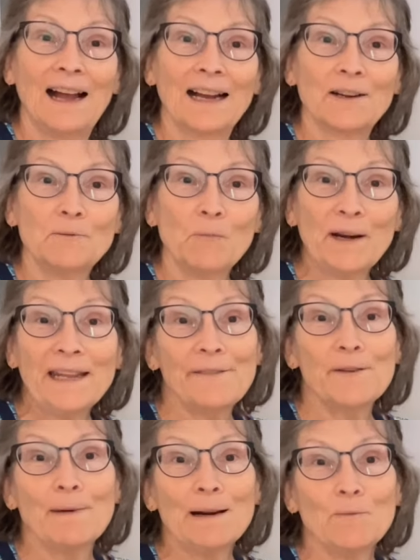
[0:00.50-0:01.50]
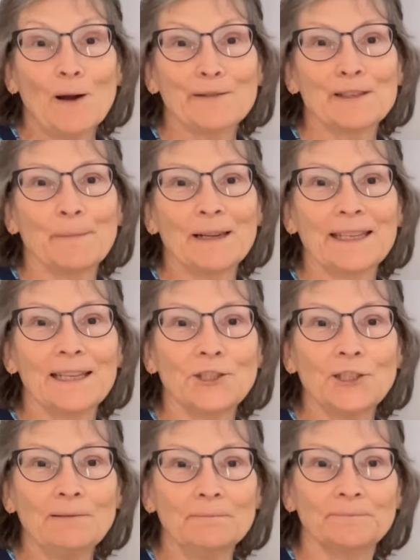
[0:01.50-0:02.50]
Good morning everyone, welcome to my
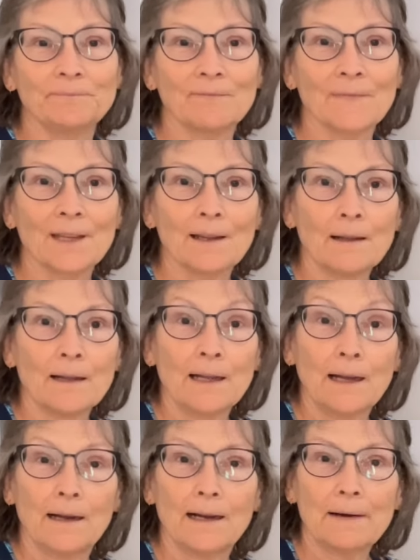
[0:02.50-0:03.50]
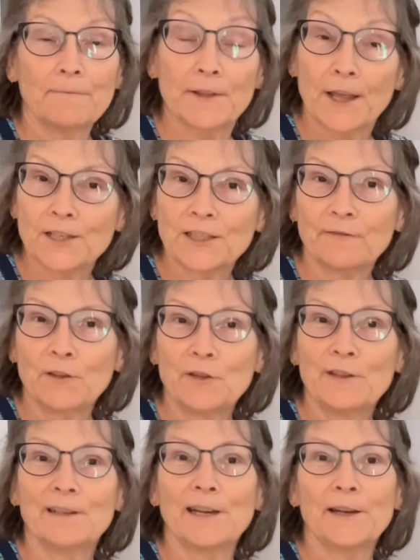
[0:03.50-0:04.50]
kitchen. For those of you
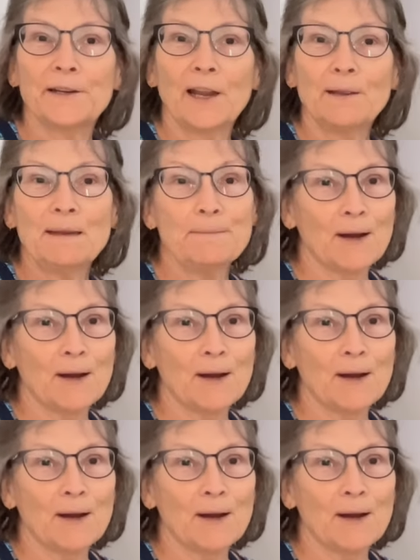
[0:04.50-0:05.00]
that don't know me,